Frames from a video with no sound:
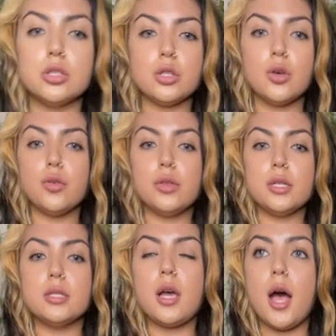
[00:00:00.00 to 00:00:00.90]
So the
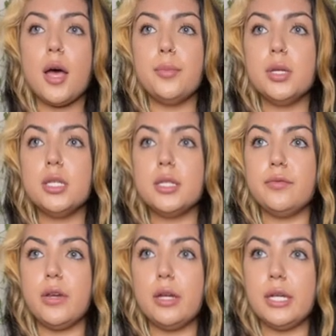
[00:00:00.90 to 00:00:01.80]
top is
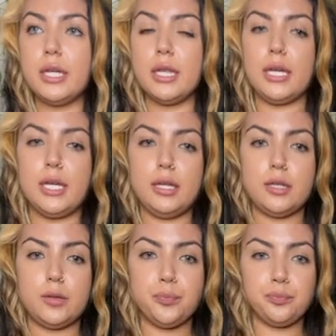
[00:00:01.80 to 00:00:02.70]
very like
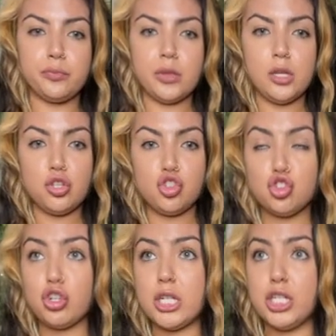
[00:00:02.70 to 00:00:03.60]

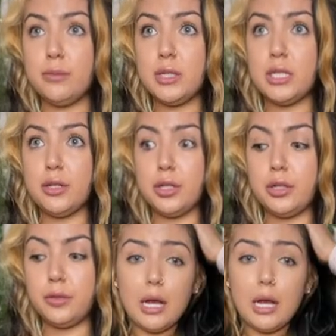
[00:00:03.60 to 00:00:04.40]
stretchy material.